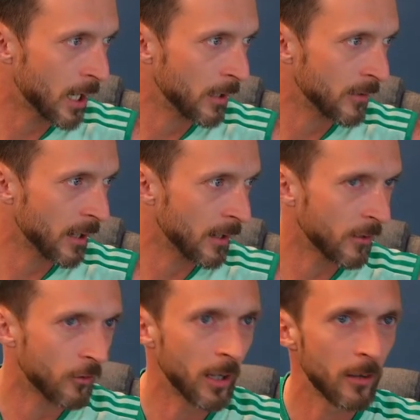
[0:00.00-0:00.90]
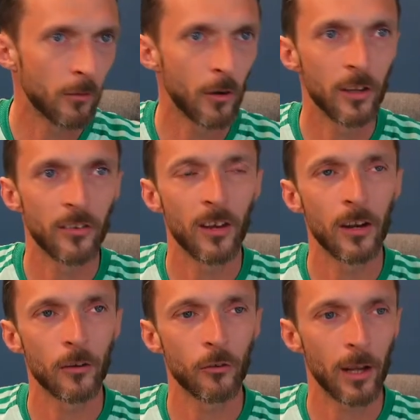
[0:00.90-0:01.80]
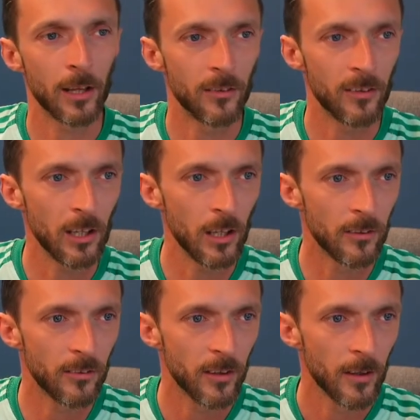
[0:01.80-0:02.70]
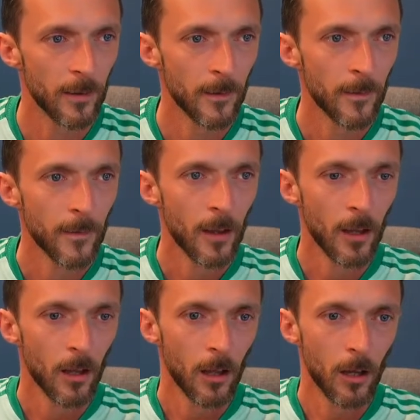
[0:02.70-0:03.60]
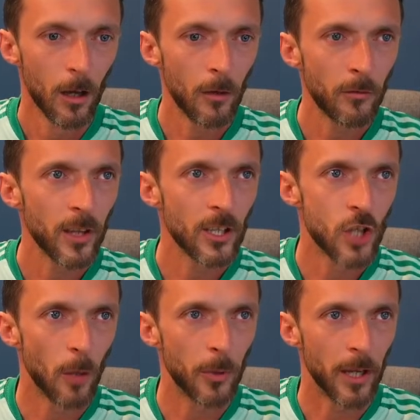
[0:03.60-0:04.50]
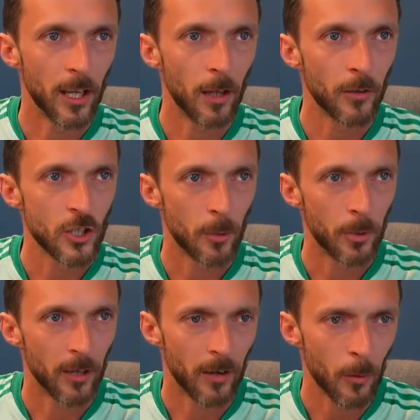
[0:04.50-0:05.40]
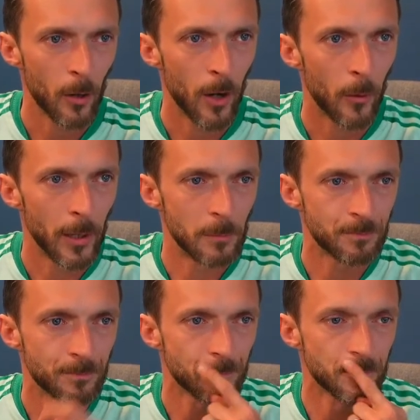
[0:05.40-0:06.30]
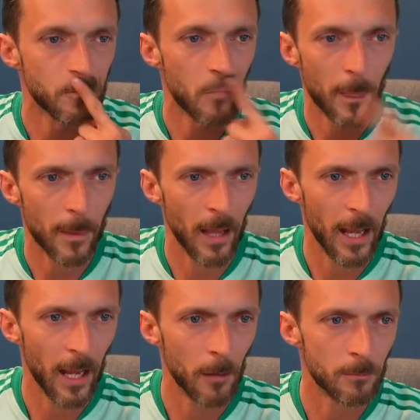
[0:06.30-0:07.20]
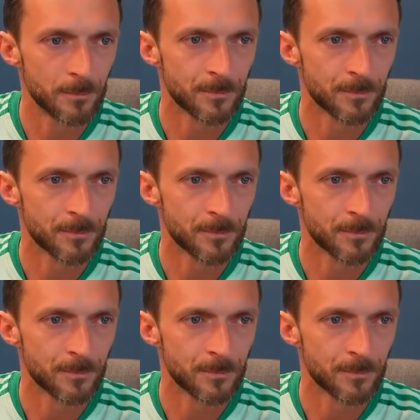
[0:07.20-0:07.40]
Let's get this right front and center so I can see yous. Lovely jubbly. Right, where were we? Dun.